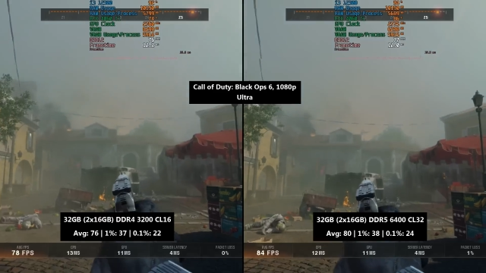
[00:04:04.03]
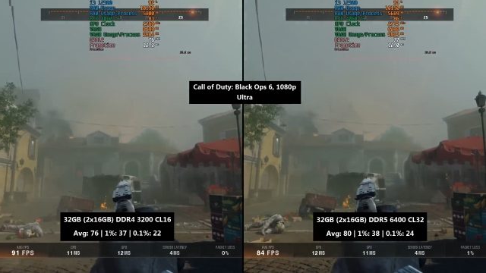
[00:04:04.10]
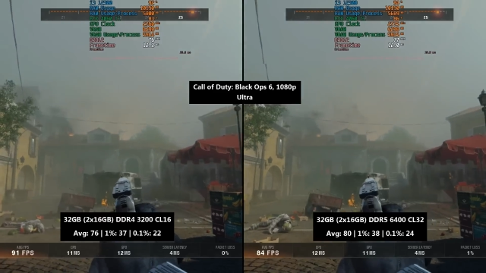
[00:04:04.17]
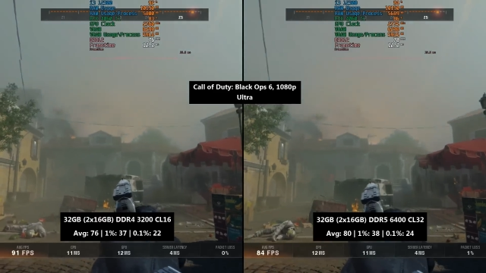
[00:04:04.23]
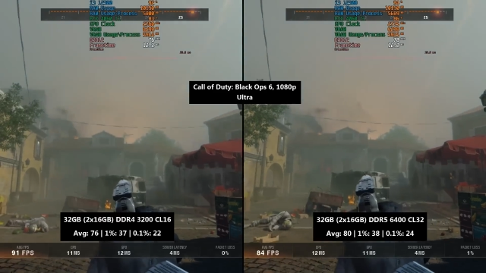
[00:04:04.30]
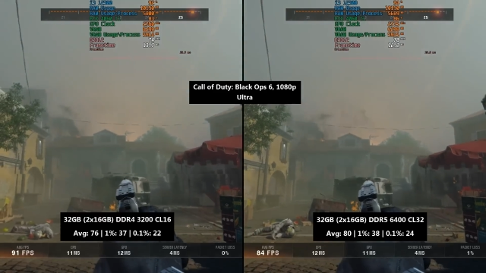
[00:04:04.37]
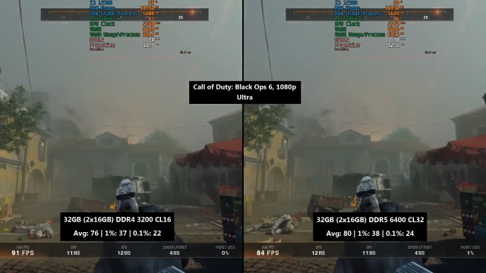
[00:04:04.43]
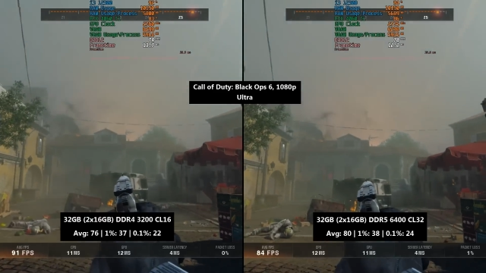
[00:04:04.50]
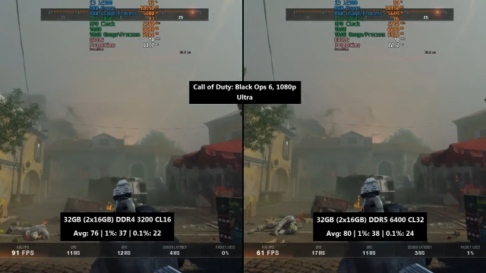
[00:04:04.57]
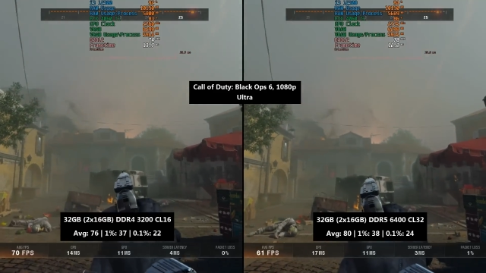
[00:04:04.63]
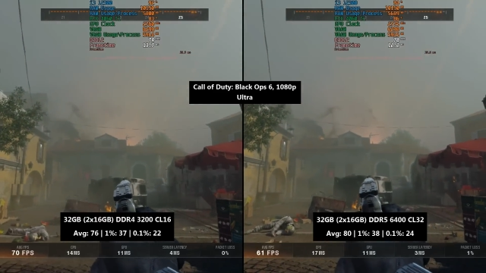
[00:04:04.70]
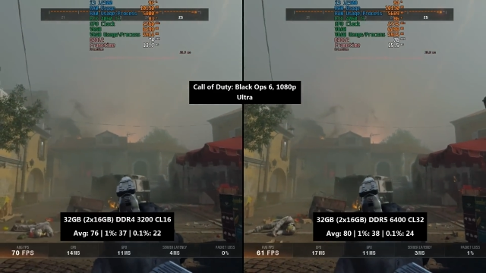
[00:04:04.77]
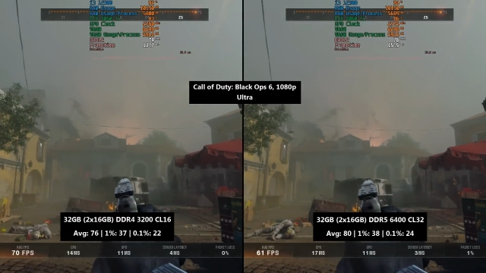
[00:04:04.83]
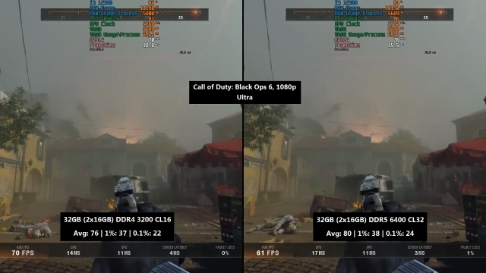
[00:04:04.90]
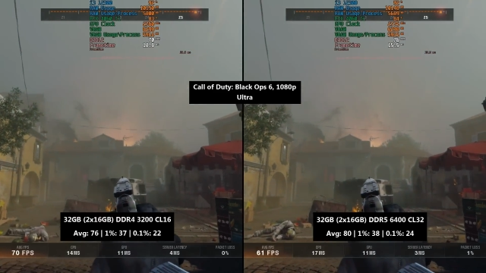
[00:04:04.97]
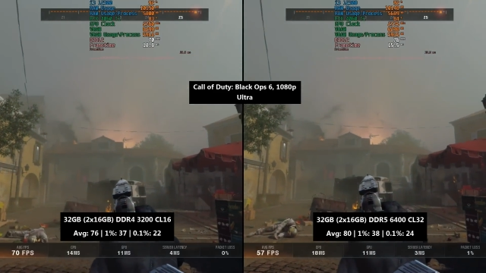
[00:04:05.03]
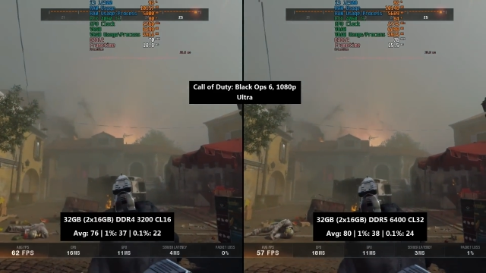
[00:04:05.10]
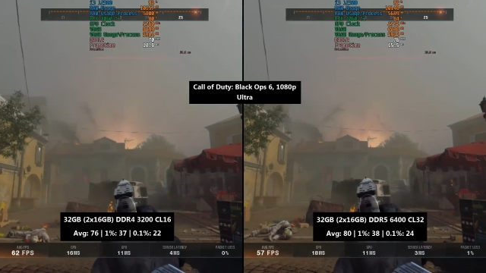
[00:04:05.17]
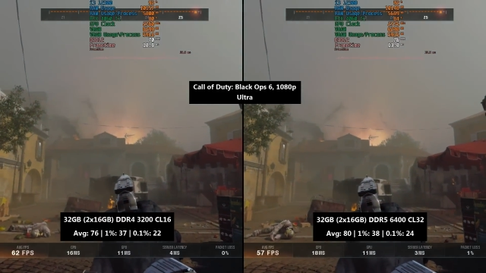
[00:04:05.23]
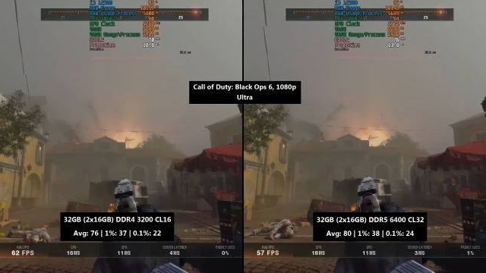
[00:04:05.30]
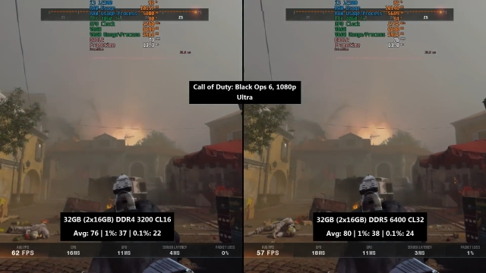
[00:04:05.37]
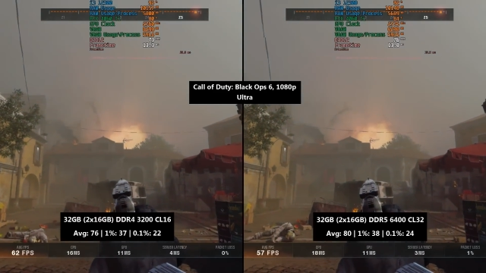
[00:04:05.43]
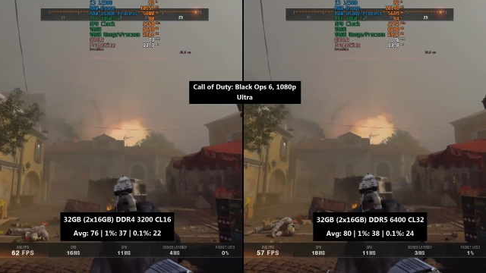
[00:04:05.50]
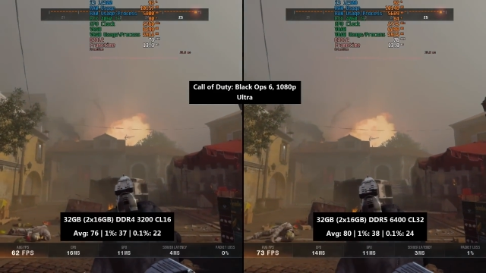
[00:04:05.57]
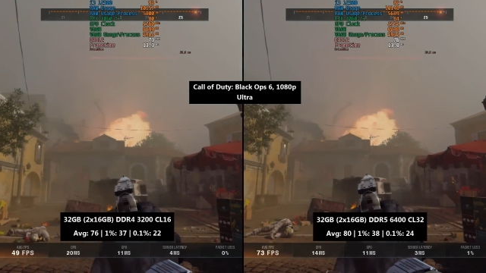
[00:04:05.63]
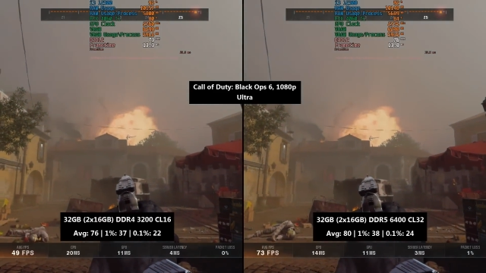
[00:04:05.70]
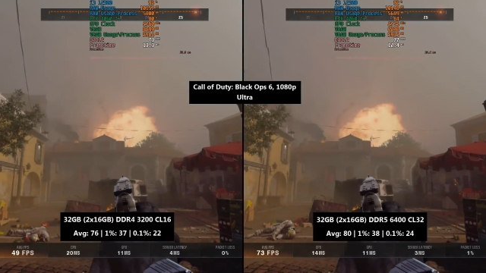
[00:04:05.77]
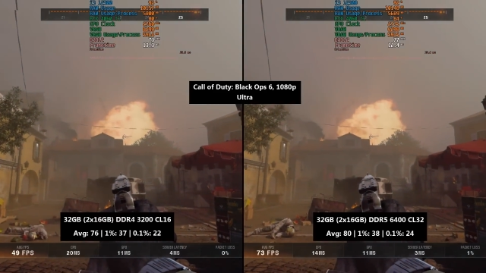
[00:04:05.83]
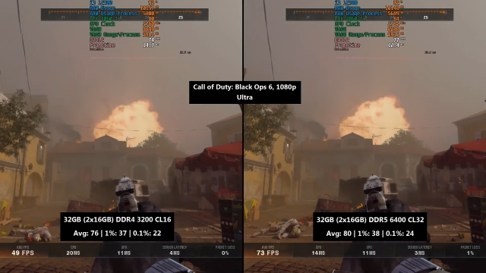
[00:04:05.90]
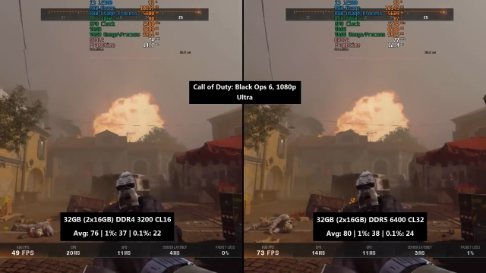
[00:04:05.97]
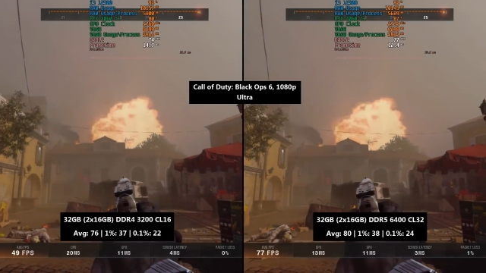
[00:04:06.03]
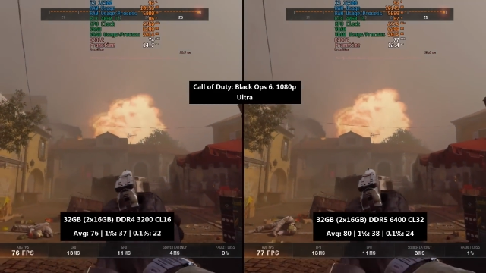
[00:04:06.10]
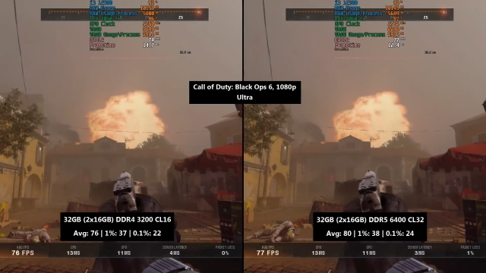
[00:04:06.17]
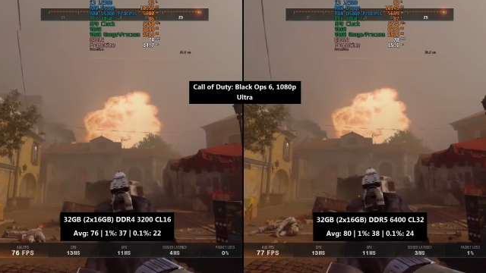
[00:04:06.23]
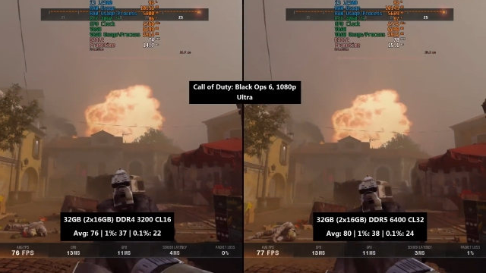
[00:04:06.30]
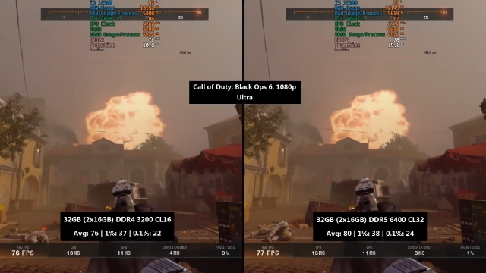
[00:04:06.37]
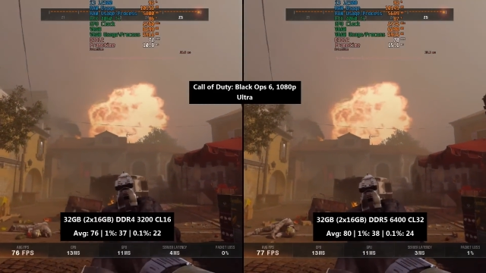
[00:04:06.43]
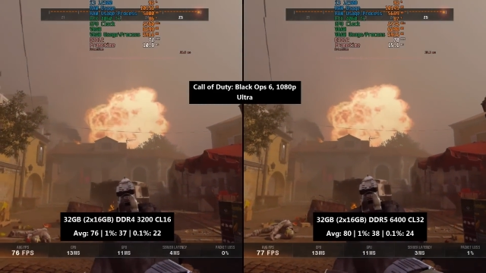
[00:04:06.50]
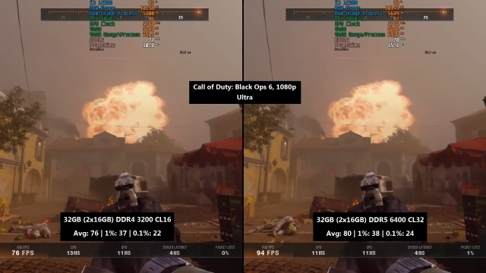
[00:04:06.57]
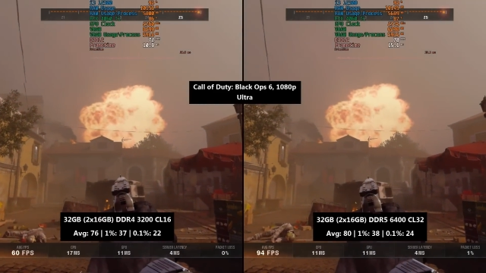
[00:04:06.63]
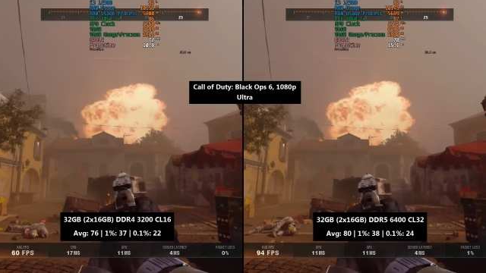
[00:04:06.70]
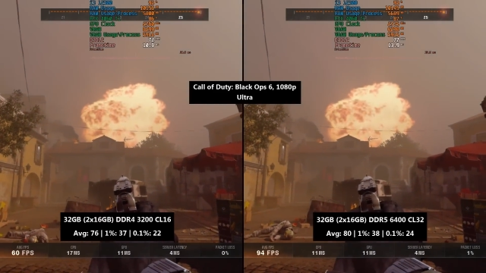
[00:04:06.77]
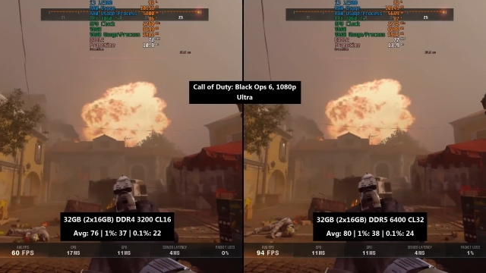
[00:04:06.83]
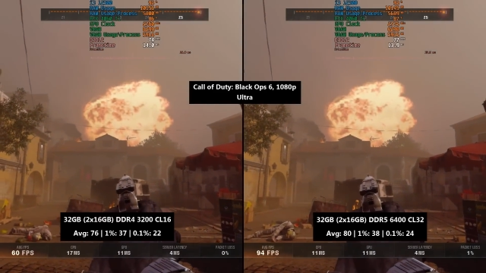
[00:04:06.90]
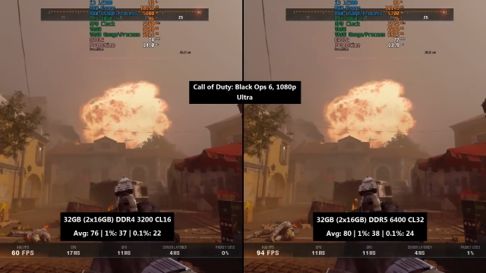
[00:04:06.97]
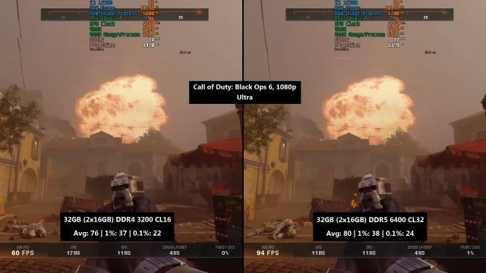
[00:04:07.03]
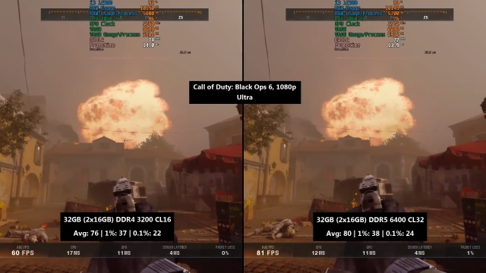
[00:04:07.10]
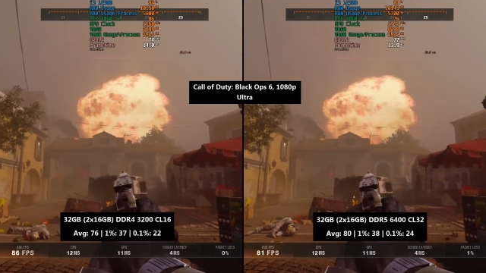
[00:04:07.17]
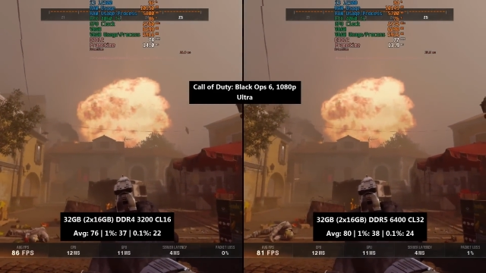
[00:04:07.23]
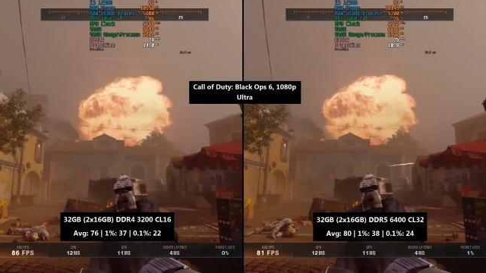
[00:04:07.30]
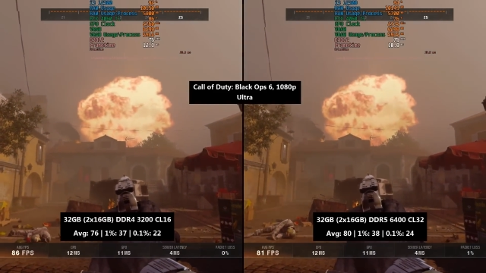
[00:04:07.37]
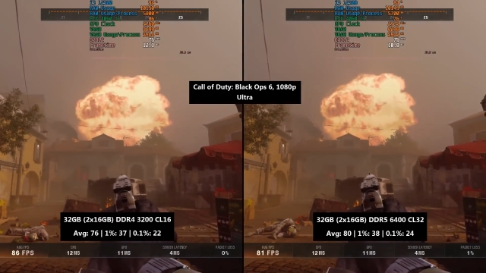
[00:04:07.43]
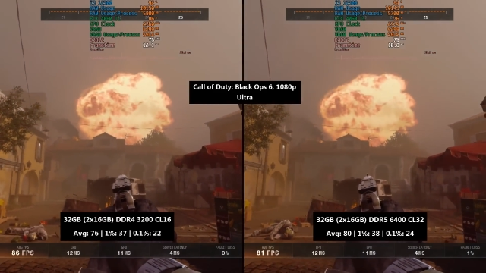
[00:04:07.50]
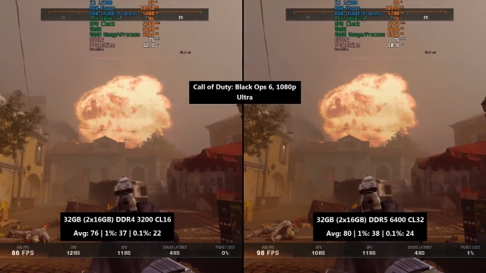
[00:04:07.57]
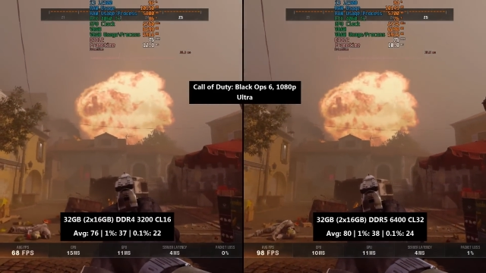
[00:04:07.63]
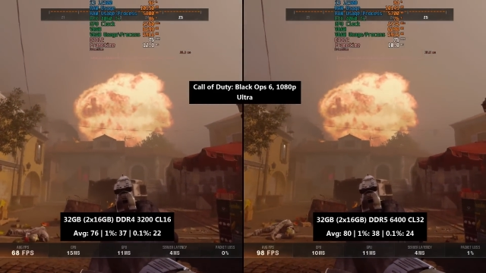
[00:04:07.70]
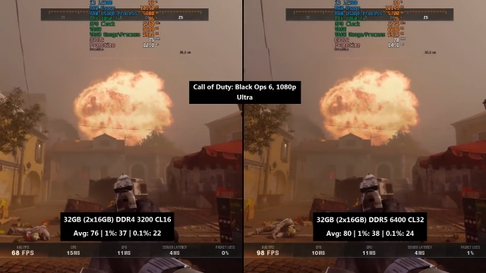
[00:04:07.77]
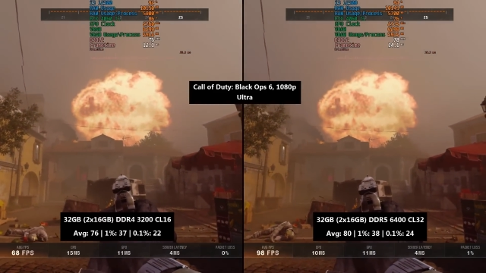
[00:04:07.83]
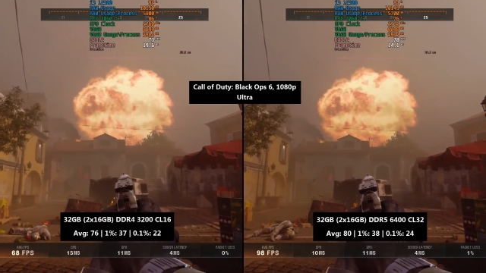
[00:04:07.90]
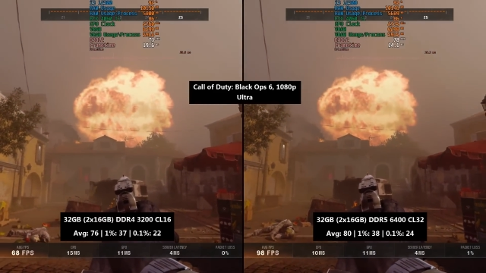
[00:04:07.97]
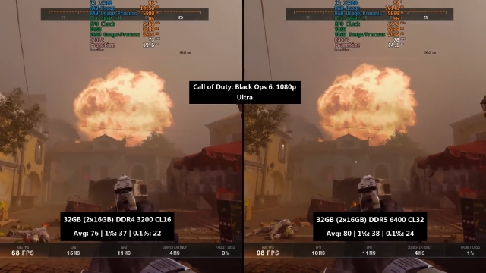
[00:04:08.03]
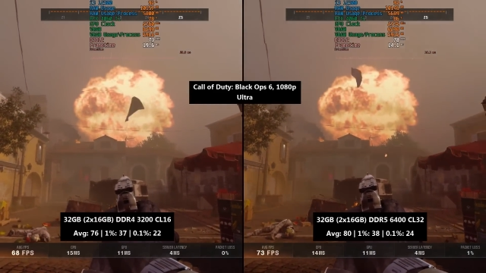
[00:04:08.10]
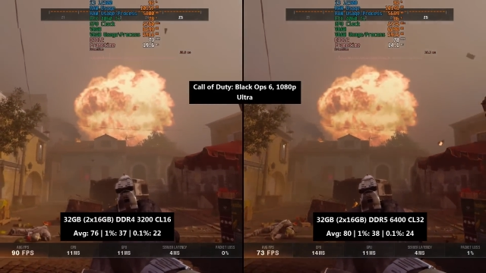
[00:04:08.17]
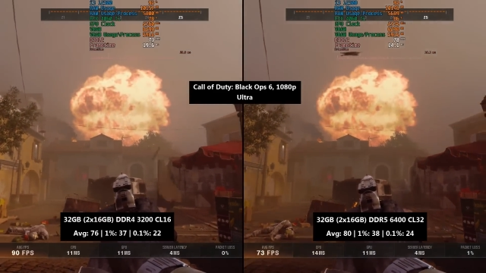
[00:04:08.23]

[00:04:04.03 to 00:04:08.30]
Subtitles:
Nobody's mouth can be seen.